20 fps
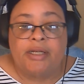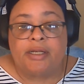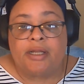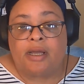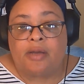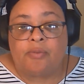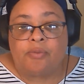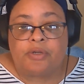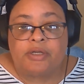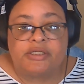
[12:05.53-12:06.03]

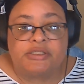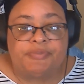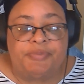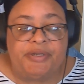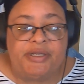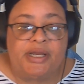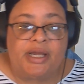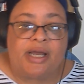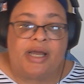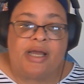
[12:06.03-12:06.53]
Now, what is
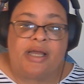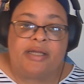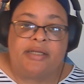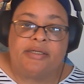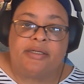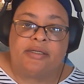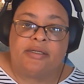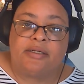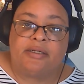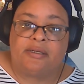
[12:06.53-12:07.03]

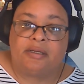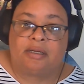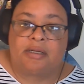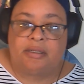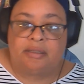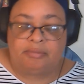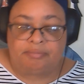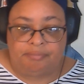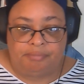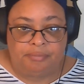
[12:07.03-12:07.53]
behind
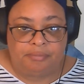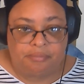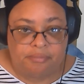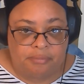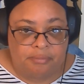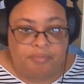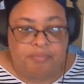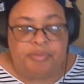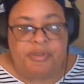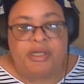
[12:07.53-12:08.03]
the
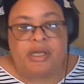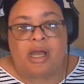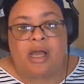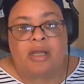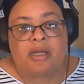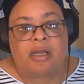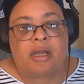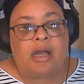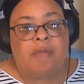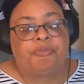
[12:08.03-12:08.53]

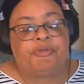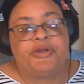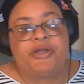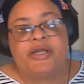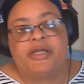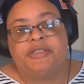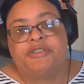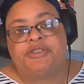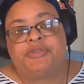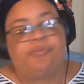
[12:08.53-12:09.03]
beyond
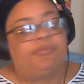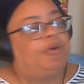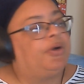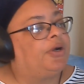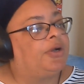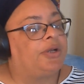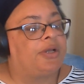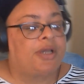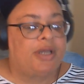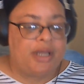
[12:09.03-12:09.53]
comprehension
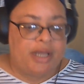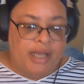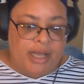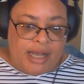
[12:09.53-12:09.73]
part?